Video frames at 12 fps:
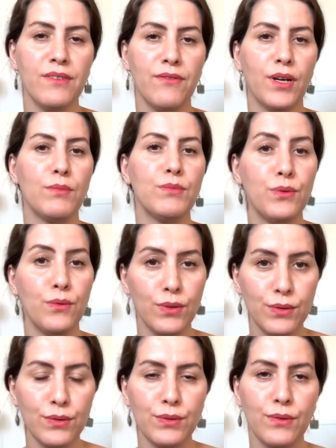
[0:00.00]
from tool
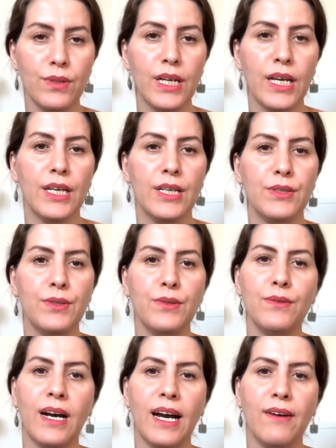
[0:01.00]
to tool,
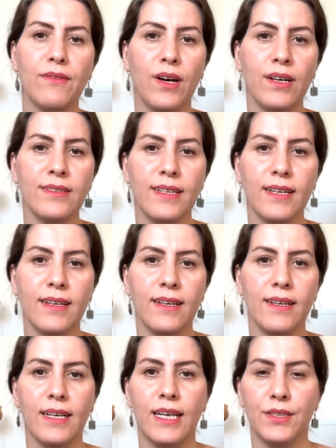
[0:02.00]
you have got
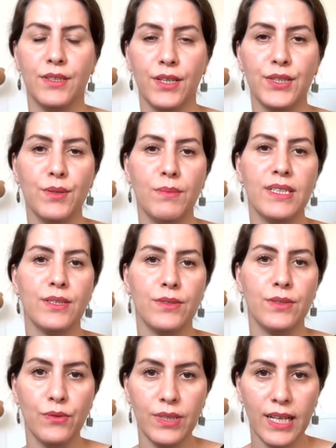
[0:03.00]
documents
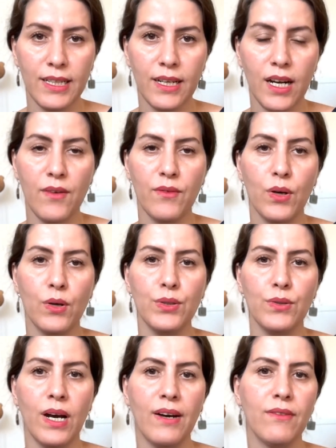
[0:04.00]
in Google Drive, or
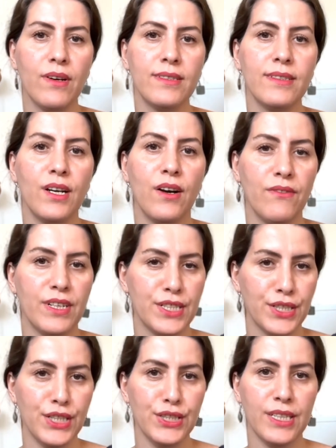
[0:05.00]
you have got a
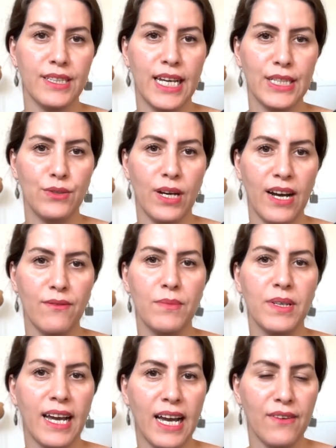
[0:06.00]
conversation that you have
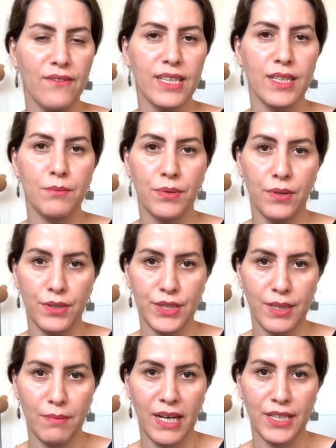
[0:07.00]
been having in
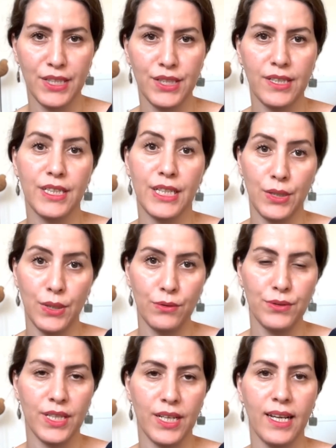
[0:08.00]
Project Manager in
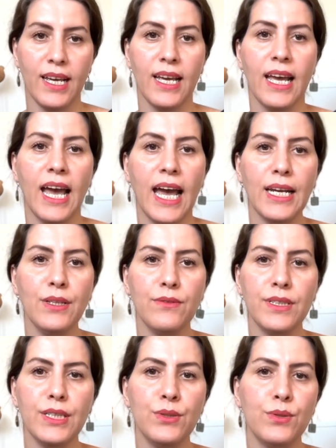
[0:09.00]
Notion. And you
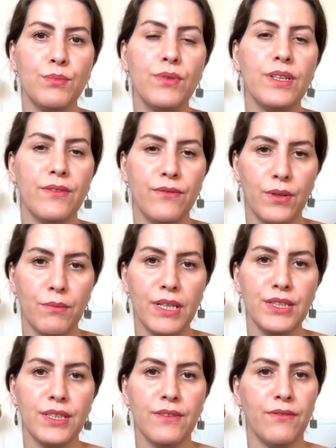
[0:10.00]
need to pull
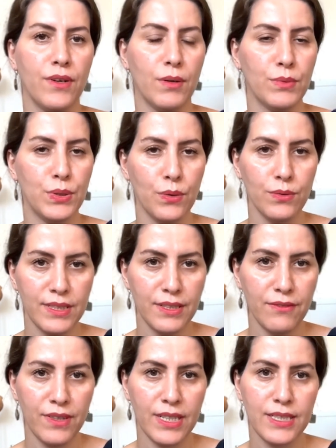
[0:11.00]
information from those
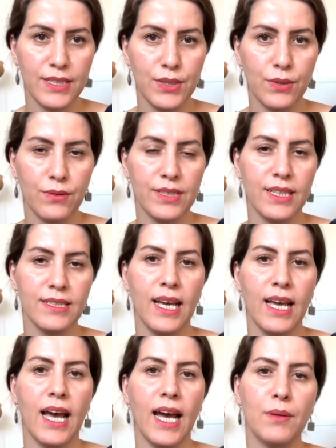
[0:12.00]
different resources
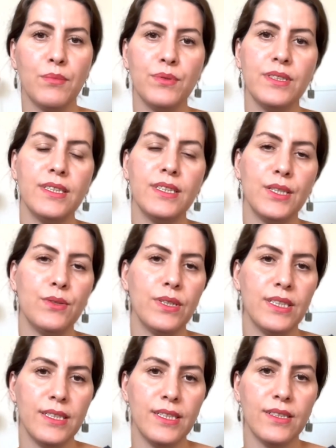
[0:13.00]
and put it into a
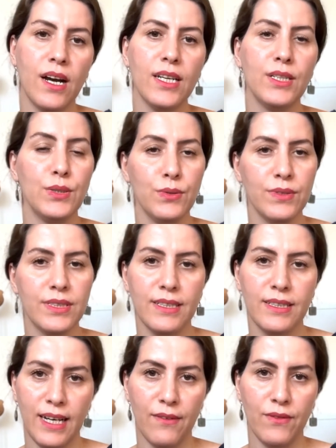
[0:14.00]
design using
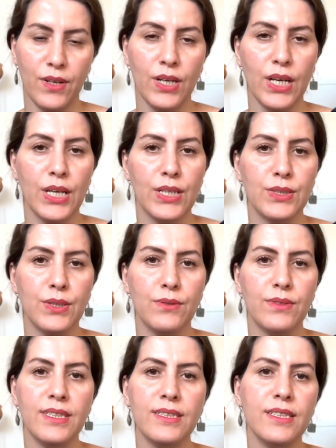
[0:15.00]
Canva. So
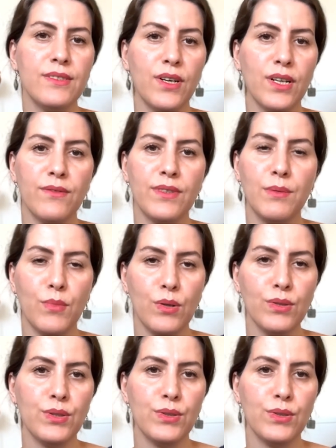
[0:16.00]
this is one of the most